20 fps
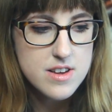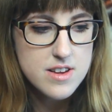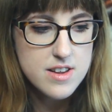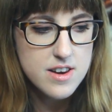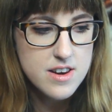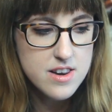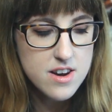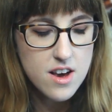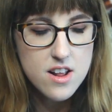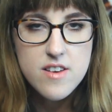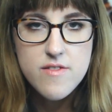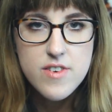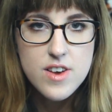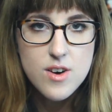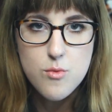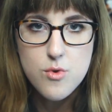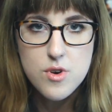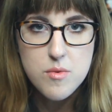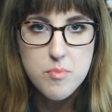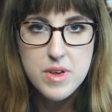none of
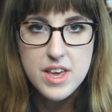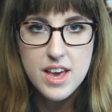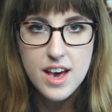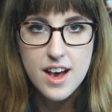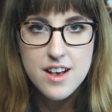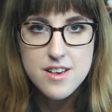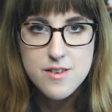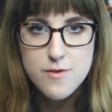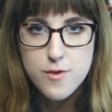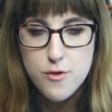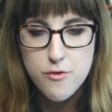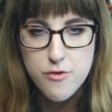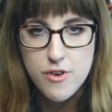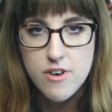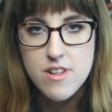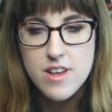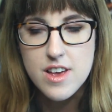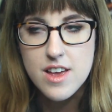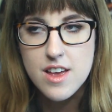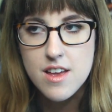it would be as
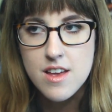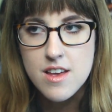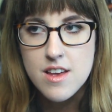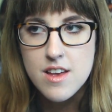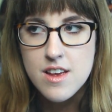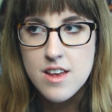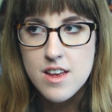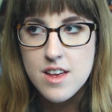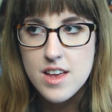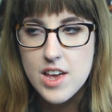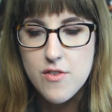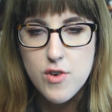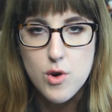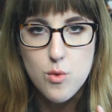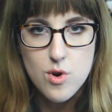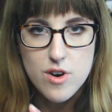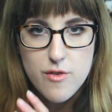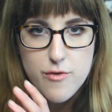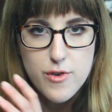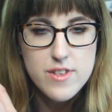fulfilling if it
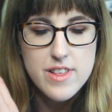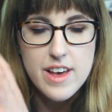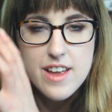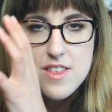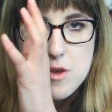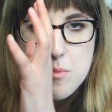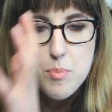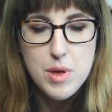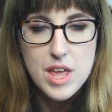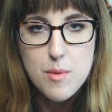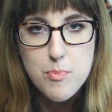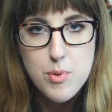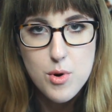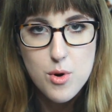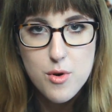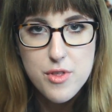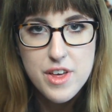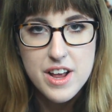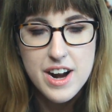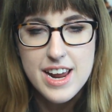weren't for like the
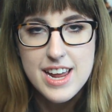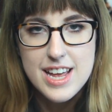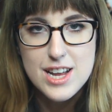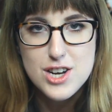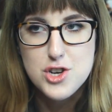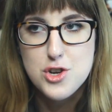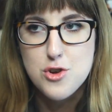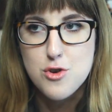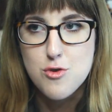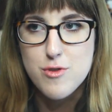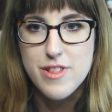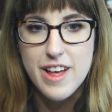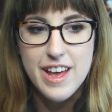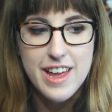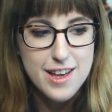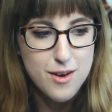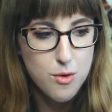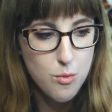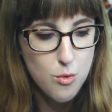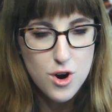people that I get to
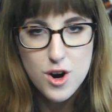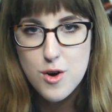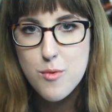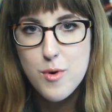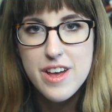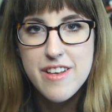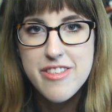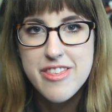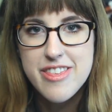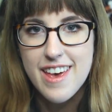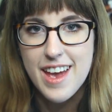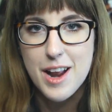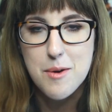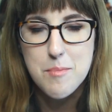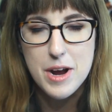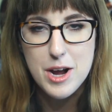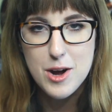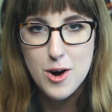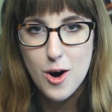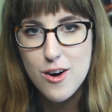like work with and
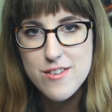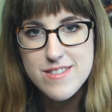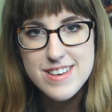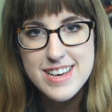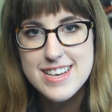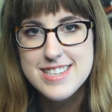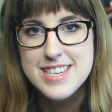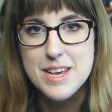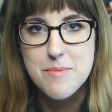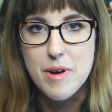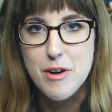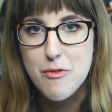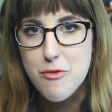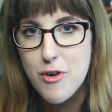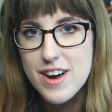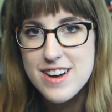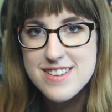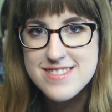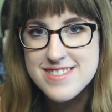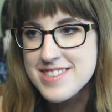my colleagues and my
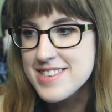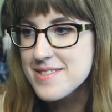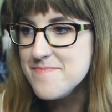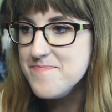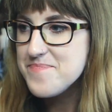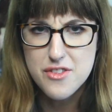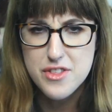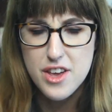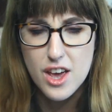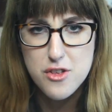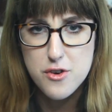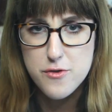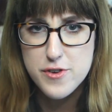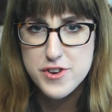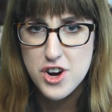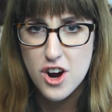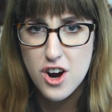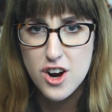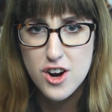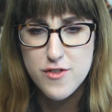friends, the other
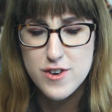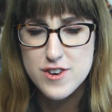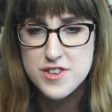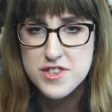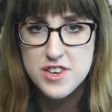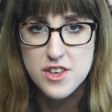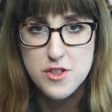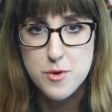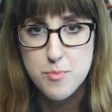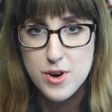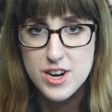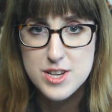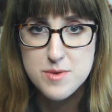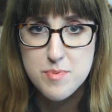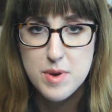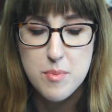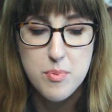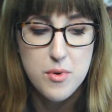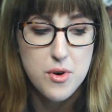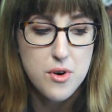photographers, the other press
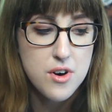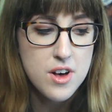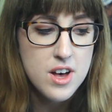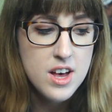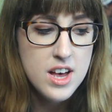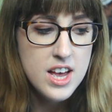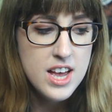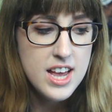people,